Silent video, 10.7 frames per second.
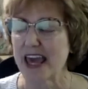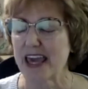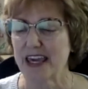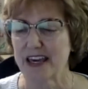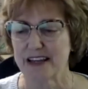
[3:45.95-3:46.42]

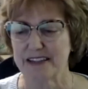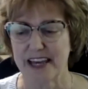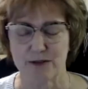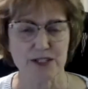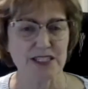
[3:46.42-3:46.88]
And
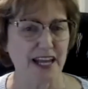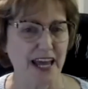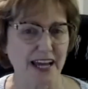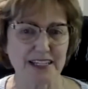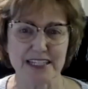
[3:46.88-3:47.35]
that was an
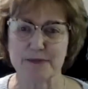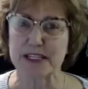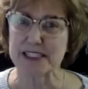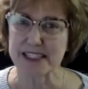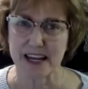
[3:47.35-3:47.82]

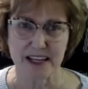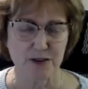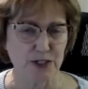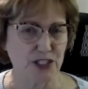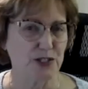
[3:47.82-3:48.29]
academic
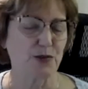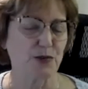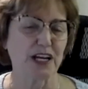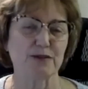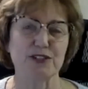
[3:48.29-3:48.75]
setting, which is
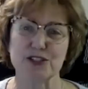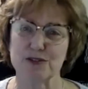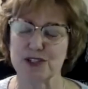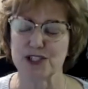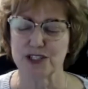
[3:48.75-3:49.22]
what I was
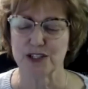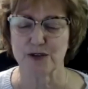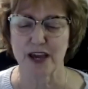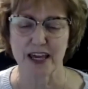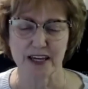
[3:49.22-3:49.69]
used to.
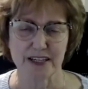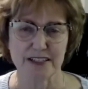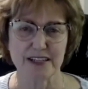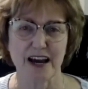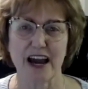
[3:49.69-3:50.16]

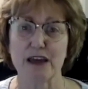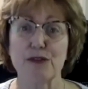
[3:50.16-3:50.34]
And I